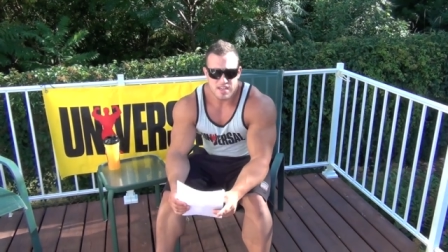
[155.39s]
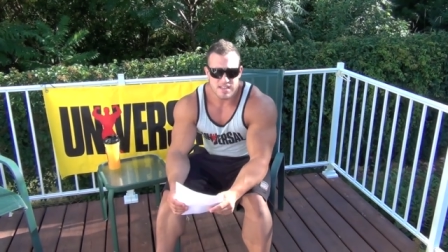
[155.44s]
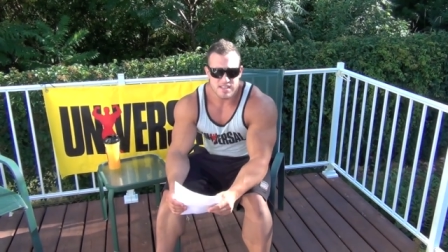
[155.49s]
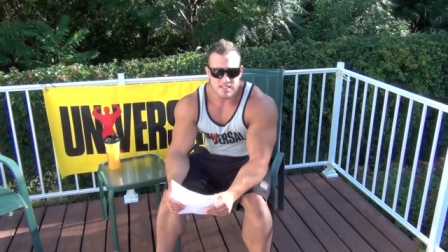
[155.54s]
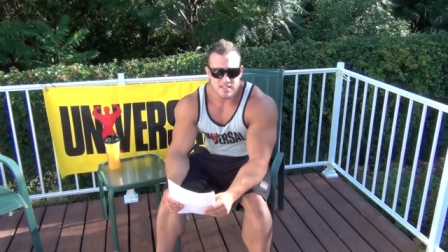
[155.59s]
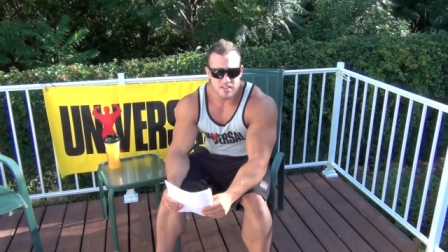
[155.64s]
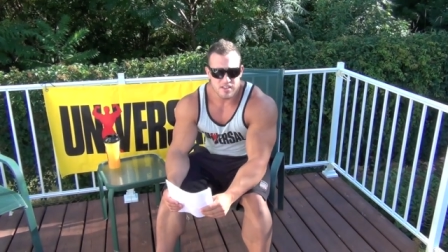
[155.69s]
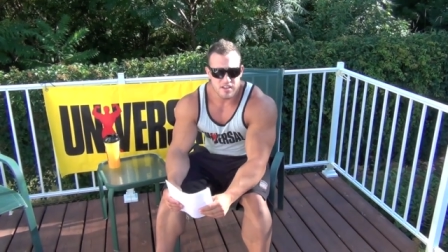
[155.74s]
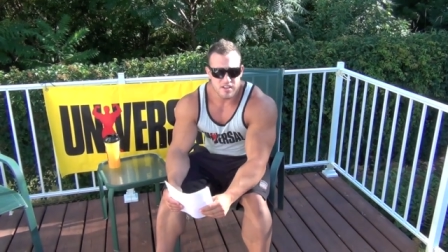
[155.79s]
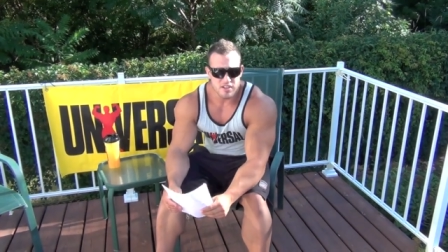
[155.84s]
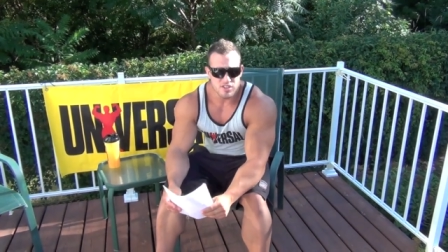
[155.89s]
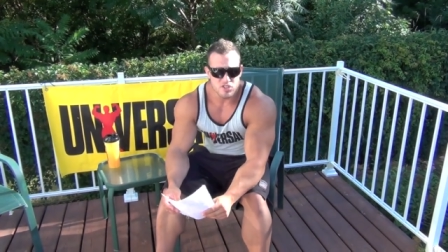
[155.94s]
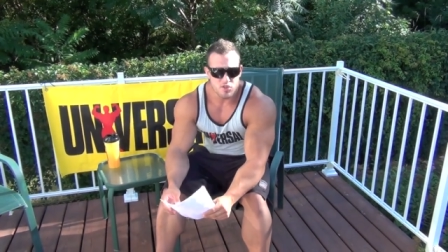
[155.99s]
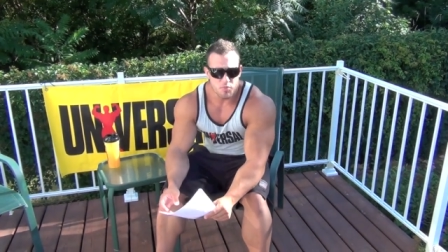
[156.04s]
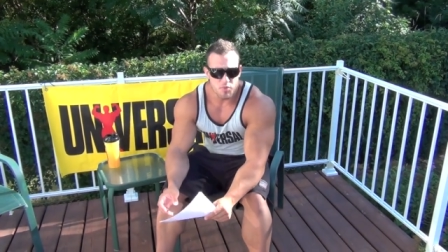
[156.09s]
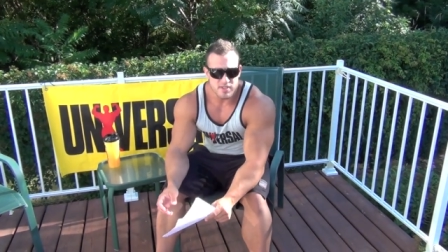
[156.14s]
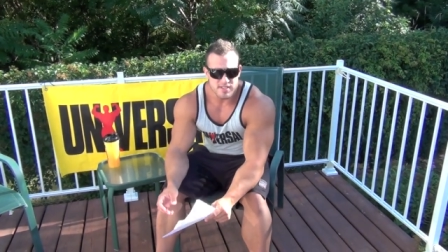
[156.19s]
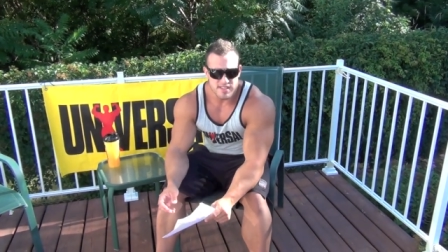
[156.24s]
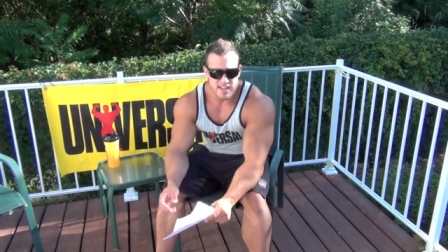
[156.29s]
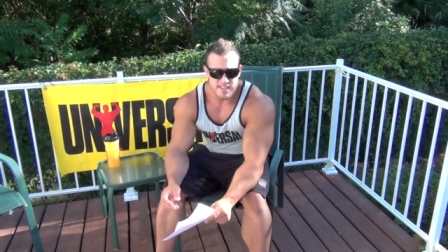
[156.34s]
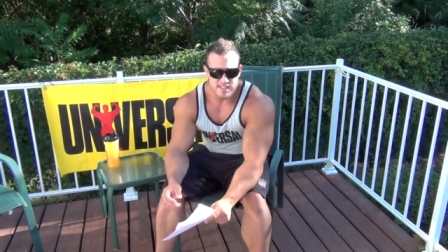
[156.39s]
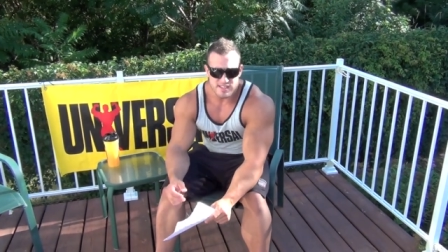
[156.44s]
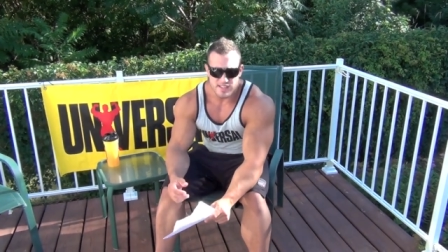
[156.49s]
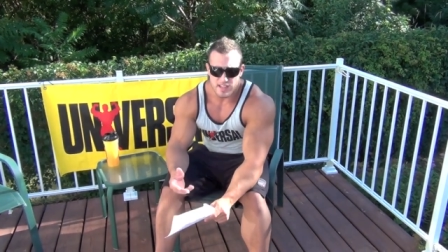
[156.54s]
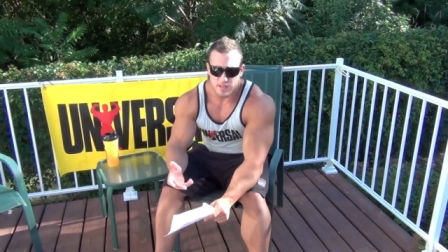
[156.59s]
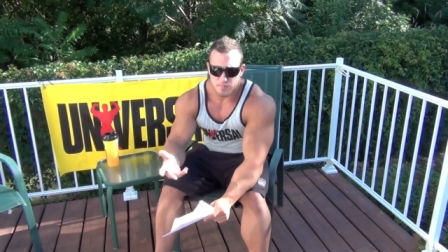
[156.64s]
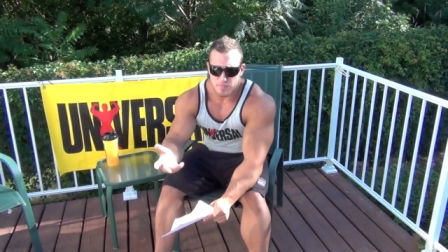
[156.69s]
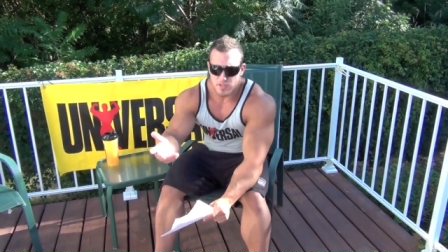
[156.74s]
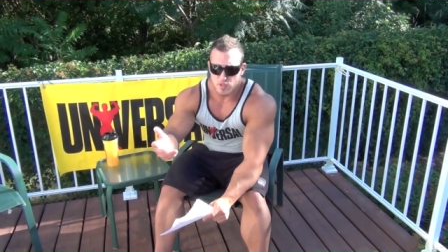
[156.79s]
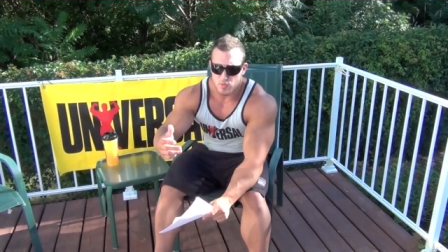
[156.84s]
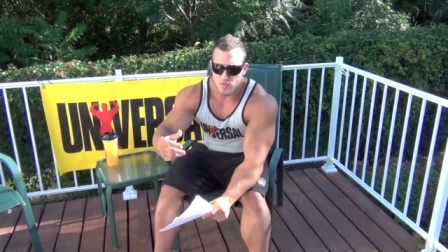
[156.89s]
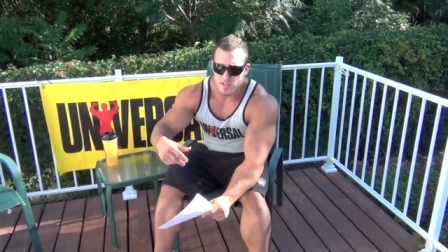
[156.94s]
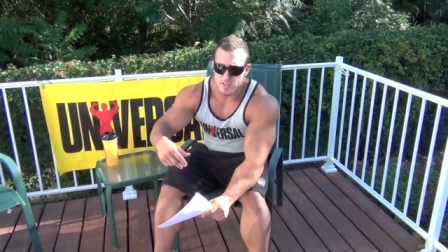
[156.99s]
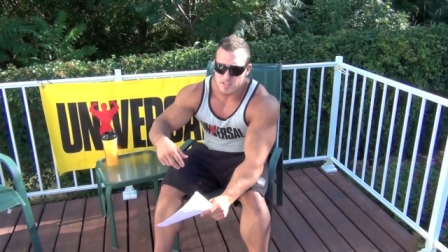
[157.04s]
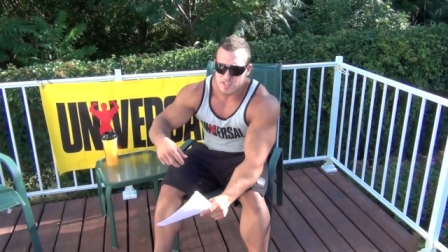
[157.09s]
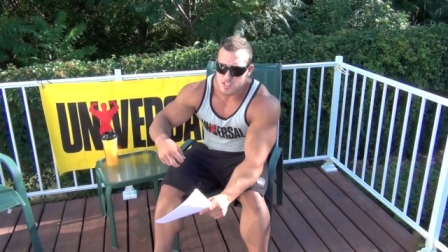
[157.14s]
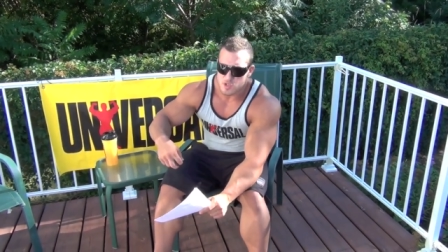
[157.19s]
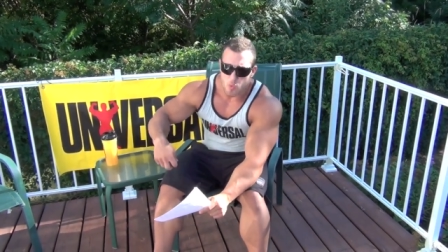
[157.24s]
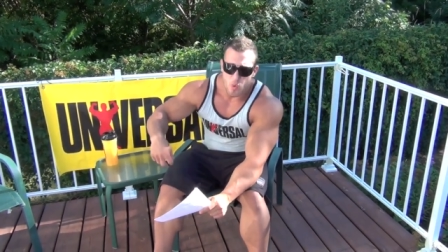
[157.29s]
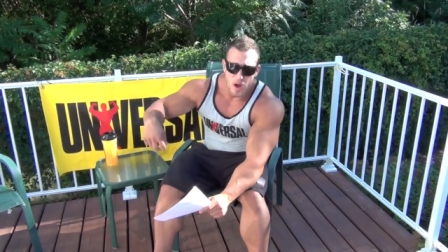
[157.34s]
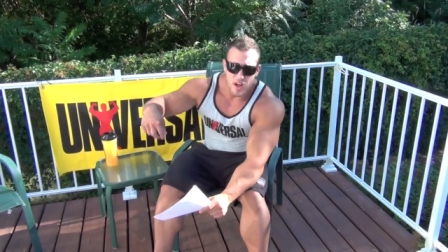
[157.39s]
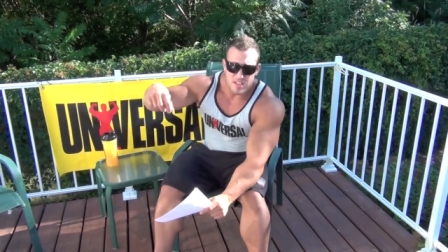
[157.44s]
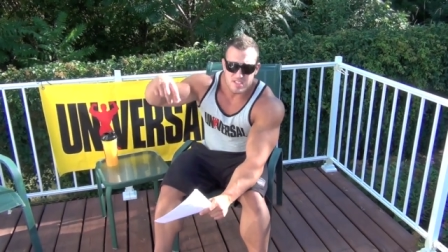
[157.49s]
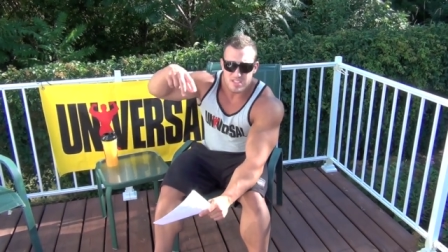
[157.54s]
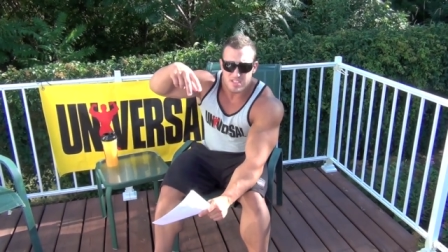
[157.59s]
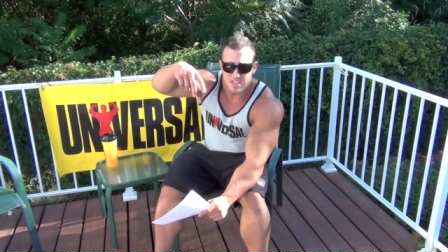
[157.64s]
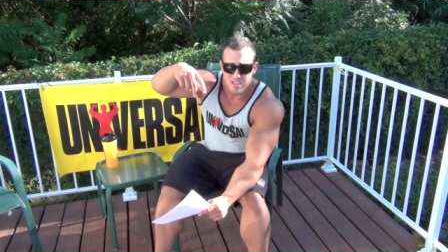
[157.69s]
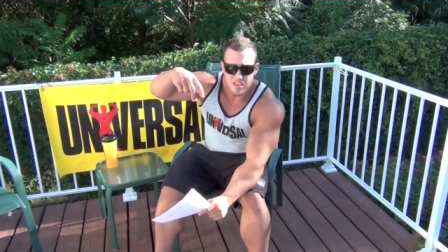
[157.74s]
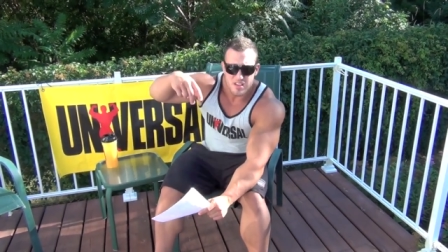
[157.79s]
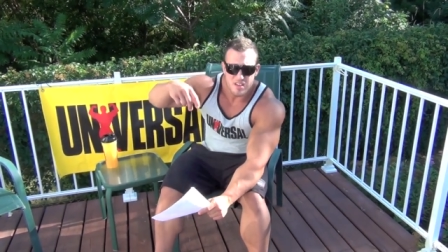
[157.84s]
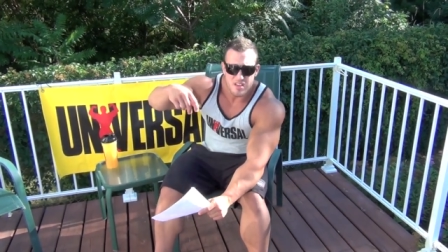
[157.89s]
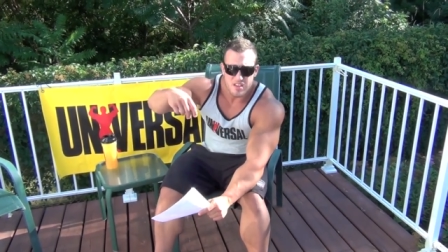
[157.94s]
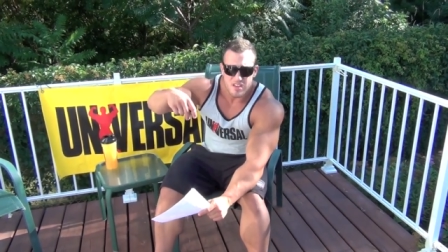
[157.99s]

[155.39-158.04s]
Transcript: It's uh, supersets like between squats